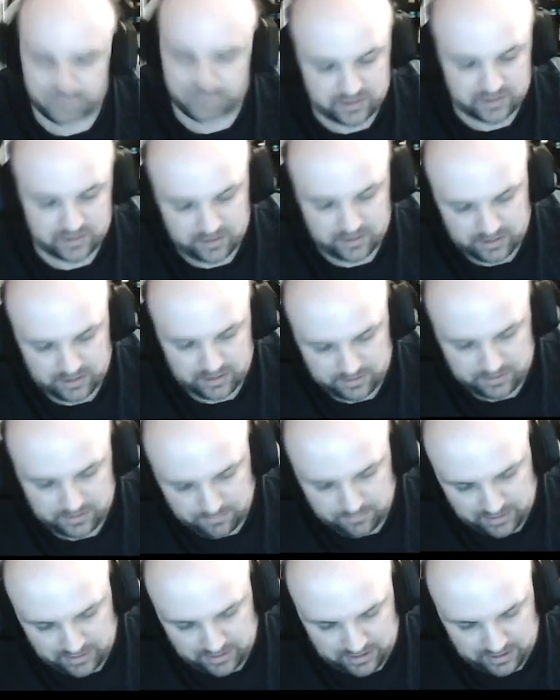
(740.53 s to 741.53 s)

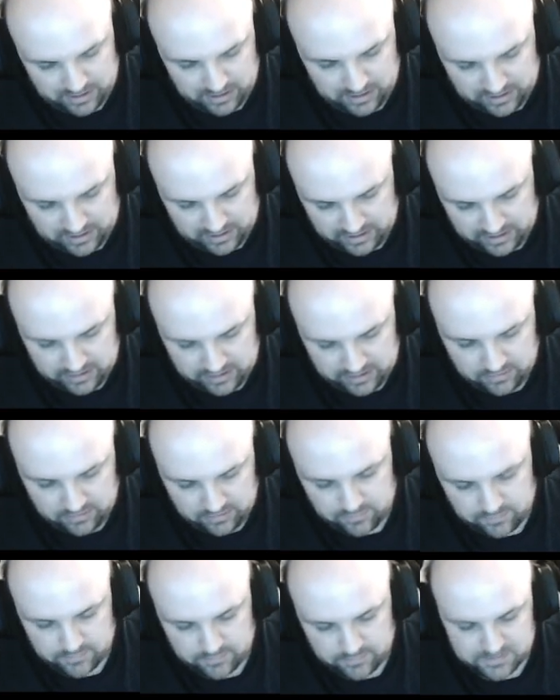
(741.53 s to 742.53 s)
I
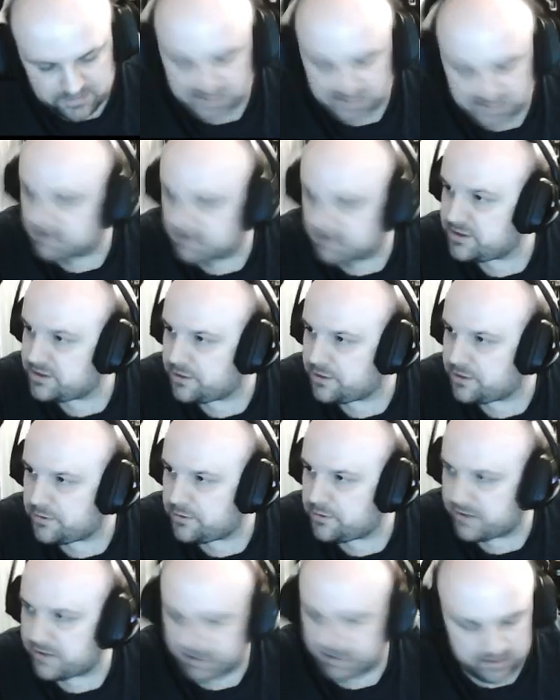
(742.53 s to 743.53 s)
from 0 to
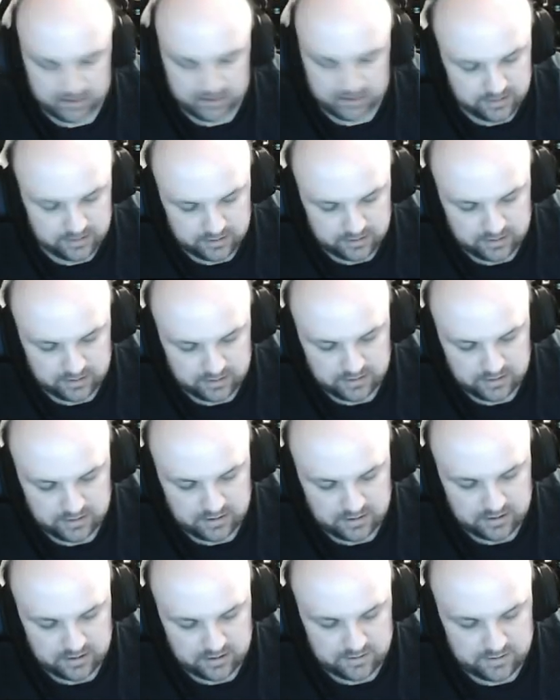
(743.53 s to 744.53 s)
3
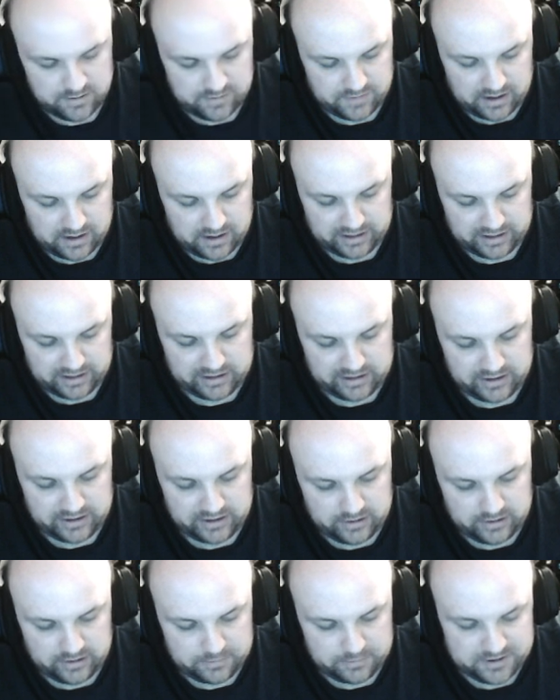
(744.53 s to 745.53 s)
of I
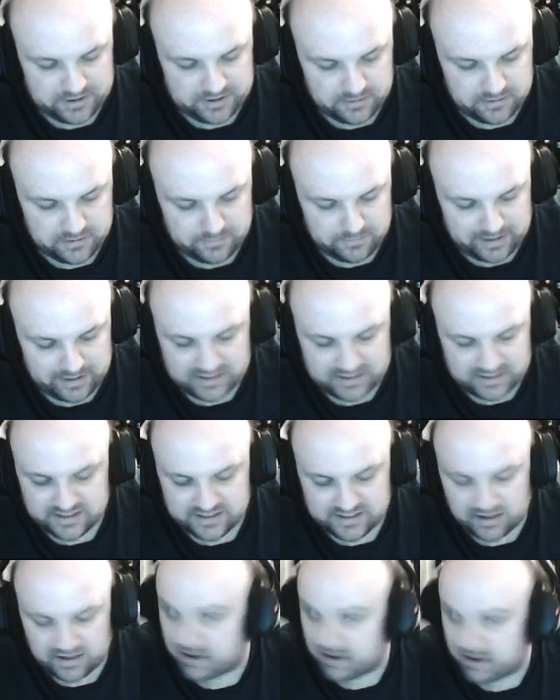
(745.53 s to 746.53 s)
cubed minus
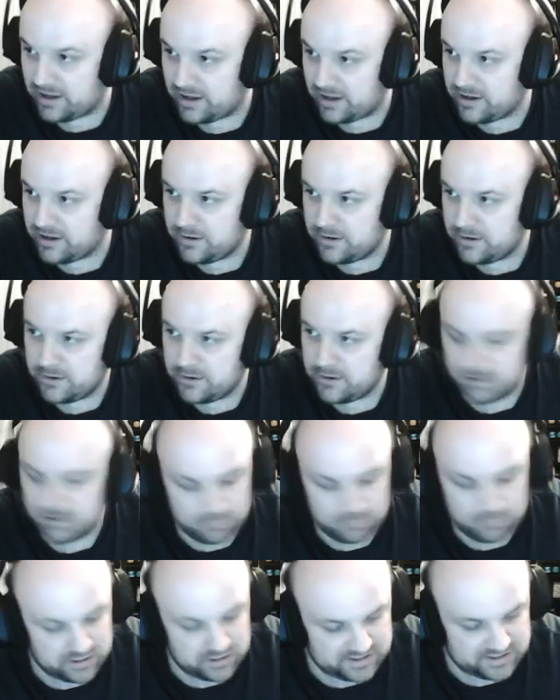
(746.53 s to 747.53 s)
I
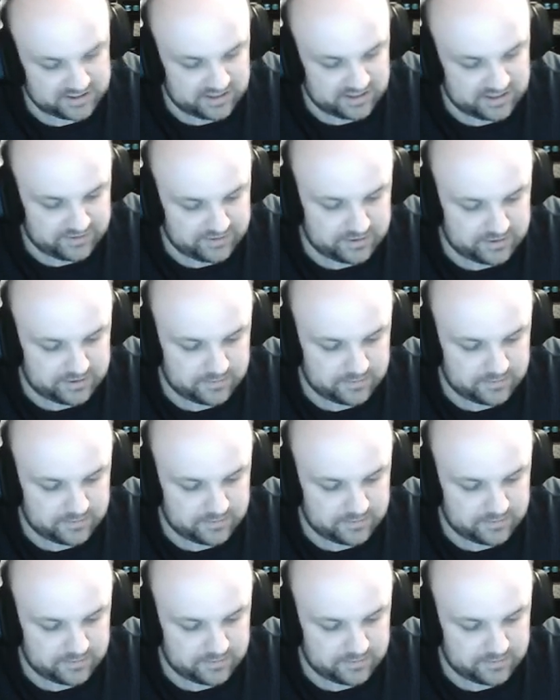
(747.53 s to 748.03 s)
plus 7.